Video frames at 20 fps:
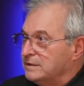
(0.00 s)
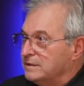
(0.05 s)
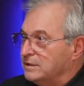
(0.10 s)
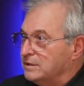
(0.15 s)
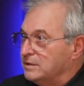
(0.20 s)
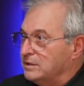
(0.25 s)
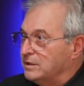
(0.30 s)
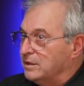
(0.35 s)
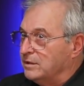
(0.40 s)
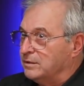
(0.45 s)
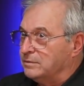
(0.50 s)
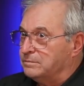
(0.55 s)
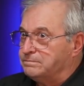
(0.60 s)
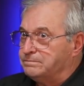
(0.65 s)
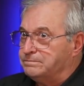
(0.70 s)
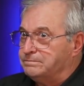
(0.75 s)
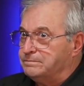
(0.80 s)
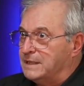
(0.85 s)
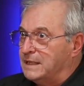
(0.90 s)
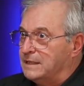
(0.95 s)

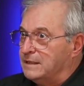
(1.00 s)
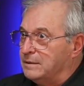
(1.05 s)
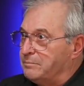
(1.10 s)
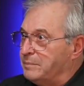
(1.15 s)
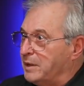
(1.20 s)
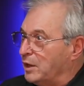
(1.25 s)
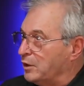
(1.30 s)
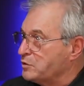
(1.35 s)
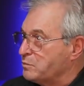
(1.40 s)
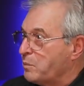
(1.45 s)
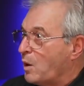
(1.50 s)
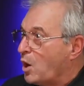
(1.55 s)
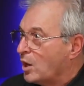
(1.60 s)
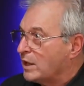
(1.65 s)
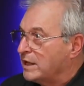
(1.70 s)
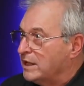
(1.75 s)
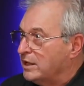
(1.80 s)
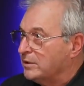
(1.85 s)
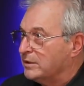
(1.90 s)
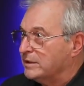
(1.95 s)
Paris
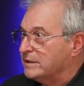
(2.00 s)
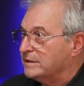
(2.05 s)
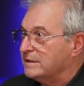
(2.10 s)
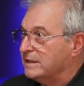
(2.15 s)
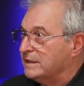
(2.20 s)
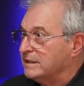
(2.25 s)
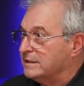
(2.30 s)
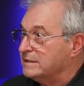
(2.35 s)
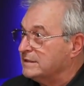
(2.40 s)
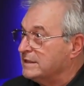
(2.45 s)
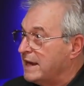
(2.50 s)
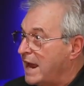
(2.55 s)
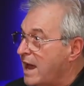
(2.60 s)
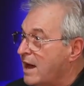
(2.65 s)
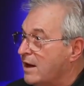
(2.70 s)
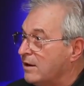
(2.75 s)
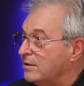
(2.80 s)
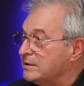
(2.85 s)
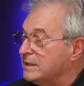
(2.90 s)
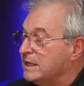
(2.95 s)
Park here in
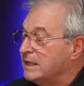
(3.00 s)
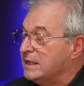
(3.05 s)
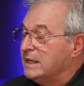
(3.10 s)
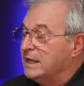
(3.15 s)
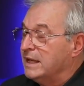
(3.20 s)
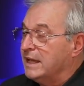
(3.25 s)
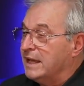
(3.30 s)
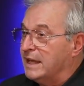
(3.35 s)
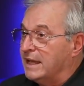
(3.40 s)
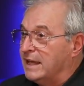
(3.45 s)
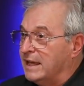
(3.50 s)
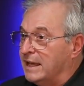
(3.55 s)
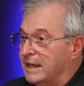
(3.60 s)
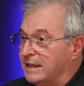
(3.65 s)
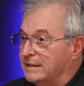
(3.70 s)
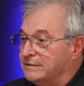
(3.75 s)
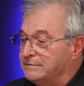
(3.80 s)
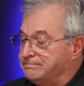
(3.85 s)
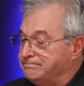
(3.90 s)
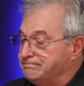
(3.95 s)
town,
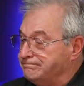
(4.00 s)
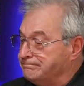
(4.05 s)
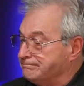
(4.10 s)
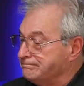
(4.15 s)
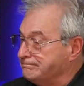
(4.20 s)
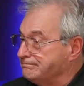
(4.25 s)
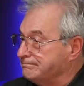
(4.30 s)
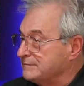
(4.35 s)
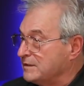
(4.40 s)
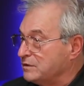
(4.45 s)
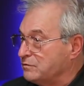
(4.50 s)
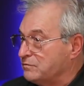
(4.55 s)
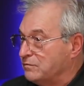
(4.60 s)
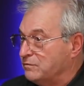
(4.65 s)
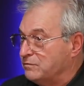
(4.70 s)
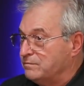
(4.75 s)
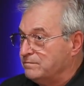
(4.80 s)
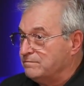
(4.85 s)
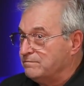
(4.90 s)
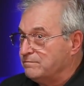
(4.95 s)
and
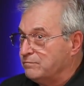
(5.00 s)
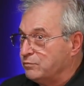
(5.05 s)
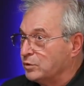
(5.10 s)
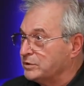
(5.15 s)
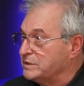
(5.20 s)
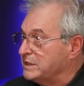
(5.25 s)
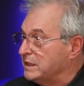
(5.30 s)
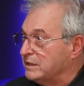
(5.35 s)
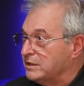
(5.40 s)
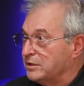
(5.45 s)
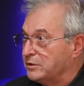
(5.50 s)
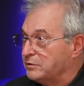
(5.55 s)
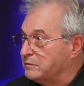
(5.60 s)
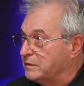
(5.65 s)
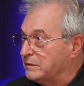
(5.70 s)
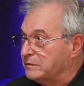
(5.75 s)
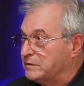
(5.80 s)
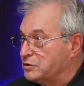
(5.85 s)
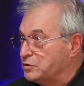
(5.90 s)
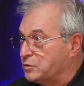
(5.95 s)
it's
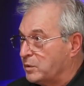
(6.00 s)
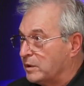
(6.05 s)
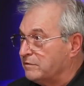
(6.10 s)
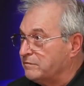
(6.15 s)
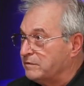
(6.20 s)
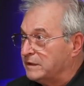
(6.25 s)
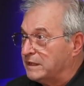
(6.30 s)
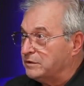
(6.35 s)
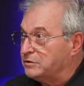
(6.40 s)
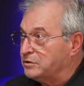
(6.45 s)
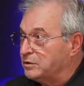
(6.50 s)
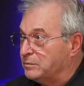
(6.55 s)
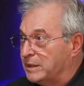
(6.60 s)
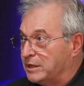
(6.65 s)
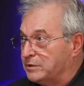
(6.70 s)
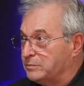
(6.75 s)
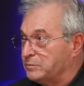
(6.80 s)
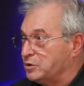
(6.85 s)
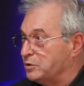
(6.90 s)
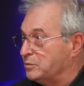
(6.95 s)
1,450 square feet,
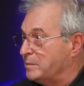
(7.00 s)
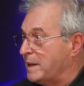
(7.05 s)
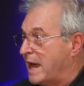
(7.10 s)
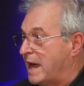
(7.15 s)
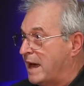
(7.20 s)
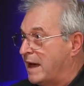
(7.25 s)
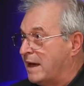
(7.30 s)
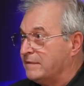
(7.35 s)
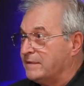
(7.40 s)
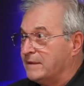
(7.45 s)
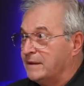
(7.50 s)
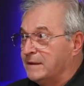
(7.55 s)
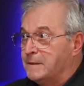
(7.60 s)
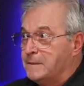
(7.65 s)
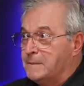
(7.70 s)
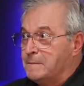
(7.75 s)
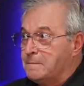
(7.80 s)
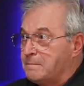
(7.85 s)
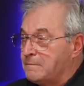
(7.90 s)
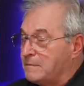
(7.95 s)
2-bedroom, 2-bath,
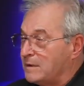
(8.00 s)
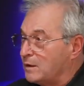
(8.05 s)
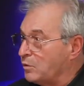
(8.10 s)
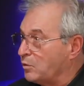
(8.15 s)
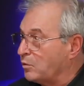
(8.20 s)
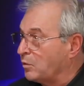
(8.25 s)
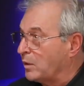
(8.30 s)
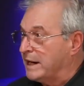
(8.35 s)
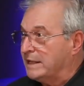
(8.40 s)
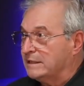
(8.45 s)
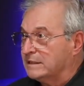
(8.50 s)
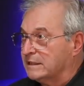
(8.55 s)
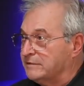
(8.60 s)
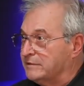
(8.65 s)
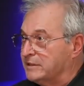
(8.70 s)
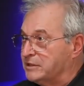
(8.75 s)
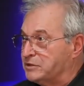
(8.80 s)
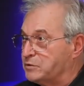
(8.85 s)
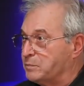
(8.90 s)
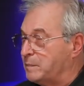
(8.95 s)
great
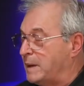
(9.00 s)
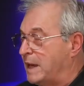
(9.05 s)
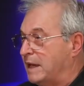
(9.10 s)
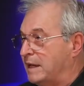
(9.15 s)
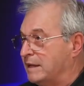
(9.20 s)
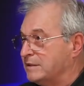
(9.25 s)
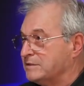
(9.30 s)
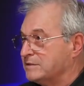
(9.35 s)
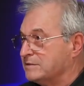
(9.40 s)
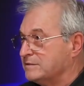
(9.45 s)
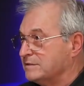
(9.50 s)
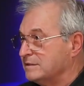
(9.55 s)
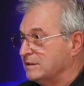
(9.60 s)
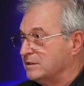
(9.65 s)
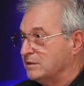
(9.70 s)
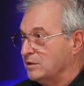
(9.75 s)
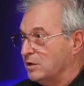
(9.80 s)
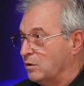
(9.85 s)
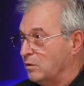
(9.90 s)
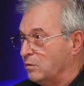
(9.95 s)
living space,
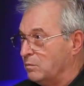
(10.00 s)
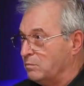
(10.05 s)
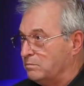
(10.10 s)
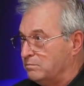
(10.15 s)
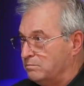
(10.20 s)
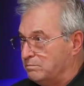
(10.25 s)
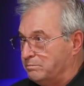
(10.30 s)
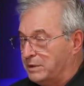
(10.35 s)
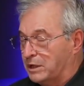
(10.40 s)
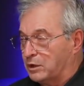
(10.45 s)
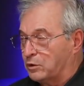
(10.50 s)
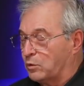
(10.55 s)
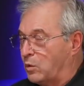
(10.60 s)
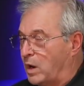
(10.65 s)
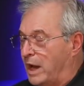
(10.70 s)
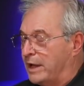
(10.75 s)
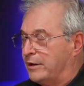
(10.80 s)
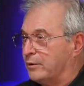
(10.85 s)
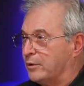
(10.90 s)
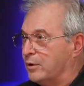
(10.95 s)
you know, bigger,
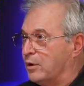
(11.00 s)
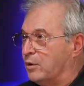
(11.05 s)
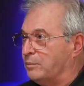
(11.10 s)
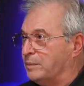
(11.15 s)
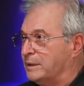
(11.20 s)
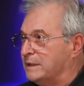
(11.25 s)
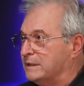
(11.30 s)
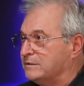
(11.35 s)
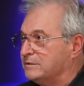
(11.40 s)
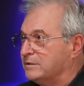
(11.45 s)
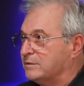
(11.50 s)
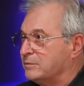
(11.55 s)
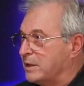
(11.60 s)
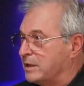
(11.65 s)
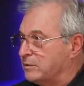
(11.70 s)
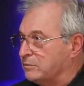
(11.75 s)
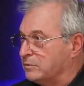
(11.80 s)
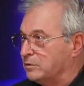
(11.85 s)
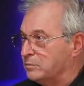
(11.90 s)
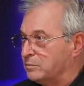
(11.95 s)
wider open,
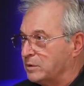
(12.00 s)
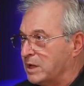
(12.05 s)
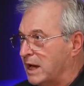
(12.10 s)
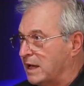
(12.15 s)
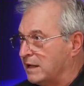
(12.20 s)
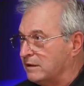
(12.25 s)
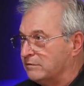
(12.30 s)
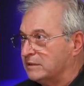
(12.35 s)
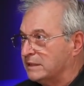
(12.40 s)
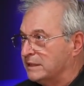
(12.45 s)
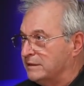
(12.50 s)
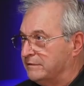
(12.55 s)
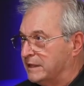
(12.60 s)
great room kind of living.